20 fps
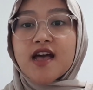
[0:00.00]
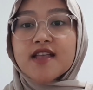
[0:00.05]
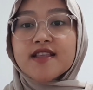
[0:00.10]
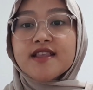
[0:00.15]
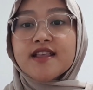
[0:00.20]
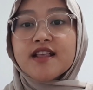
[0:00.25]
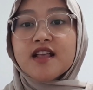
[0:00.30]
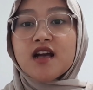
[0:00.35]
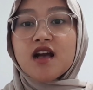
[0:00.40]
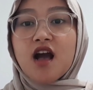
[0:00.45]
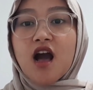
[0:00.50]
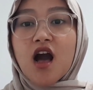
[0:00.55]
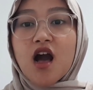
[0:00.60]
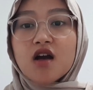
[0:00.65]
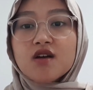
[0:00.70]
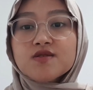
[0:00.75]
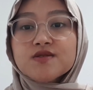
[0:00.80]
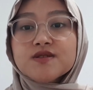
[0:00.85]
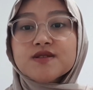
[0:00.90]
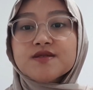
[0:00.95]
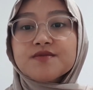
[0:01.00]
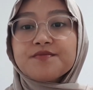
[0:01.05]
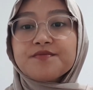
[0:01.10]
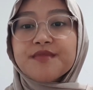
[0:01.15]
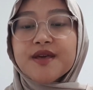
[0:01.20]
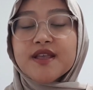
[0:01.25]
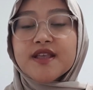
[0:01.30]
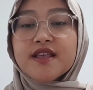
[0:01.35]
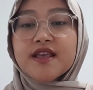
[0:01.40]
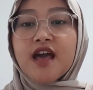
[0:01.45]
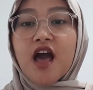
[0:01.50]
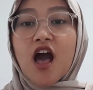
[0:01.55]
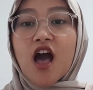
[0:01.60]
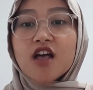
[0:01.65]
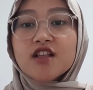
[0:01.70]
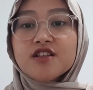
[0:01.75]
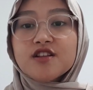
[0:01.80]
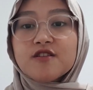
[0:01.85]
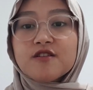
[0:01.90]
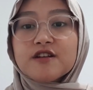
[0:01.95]
that cause many
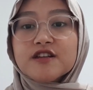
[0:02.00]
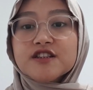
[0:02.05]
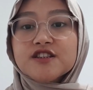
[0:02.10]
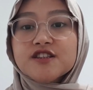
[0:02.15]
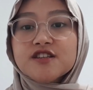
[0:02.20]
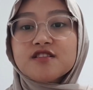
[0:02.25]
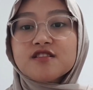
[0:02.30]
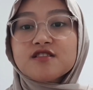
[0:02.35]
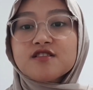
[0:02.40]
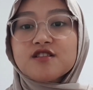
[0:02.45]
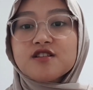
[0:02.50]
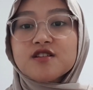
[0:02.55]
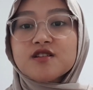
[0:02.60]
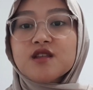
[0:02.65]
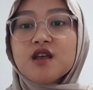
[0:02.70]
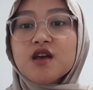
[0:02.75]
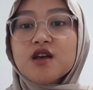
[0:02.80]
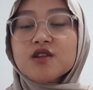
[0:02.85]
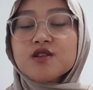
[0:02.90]
underage children